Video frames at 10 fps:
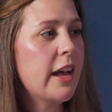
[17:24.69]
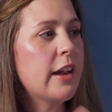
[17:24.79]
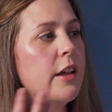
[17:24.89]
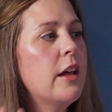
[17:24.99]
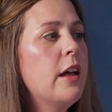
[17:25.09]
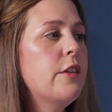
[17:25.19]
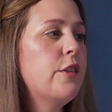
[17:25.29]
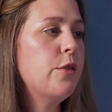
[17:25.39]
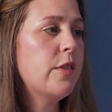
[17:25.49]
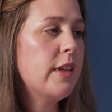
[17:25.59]
kind of
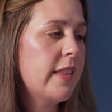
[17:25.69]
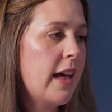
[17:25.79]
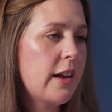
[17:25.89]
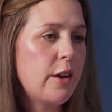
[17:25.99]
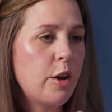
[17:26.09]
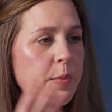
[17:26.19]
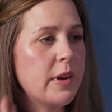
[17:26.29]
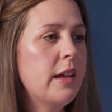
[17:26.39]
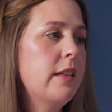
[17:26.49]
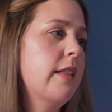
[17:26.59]
soothing that and
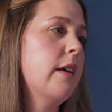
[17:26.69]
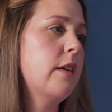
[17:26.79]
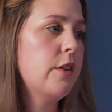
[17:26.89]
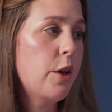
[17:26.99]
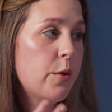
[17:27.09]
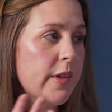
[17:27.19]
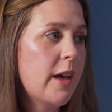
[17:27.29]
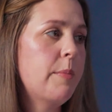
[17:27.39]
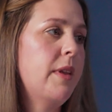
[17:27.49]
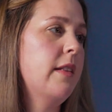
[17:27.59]
opening the nose
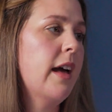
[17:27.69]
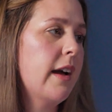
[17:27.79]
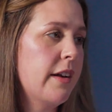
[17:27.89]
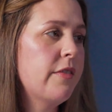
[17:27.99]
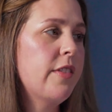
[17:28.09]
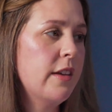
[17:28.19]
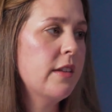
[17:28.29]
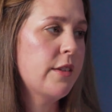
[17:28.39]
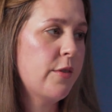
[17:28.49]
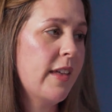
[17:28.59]
up and that kind of
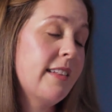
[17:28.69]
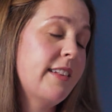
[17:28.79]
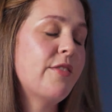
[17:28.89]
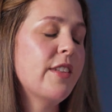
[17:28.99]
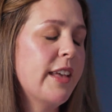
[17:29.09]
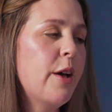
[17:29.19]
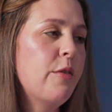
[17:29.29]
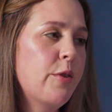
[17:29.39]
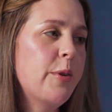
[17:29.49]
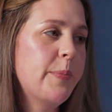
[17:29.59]
thing. So that's definitely
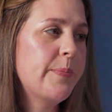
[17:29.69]
helpful.